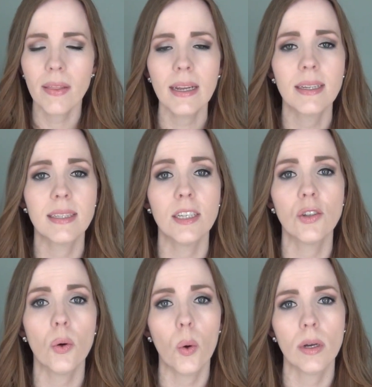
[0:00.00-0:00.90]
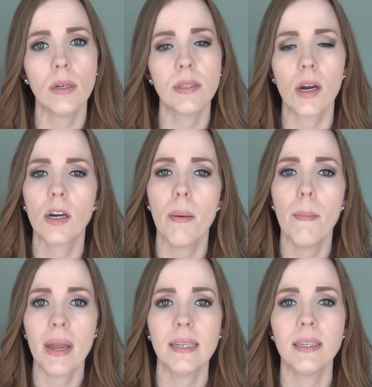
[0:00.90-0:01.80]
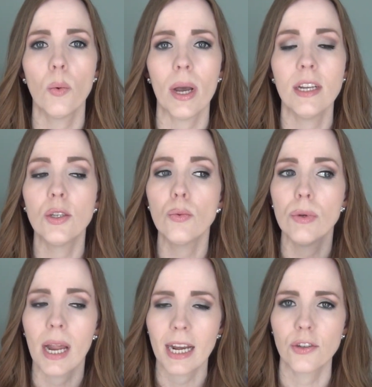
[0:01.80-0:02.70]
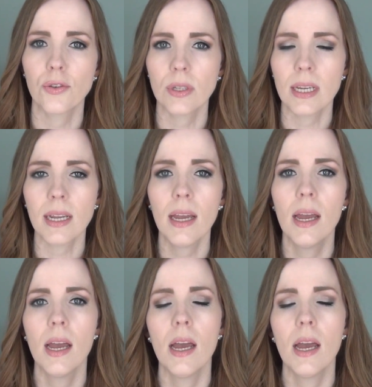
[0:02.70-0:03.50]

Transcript: I think essential oils are an amazing way to naturally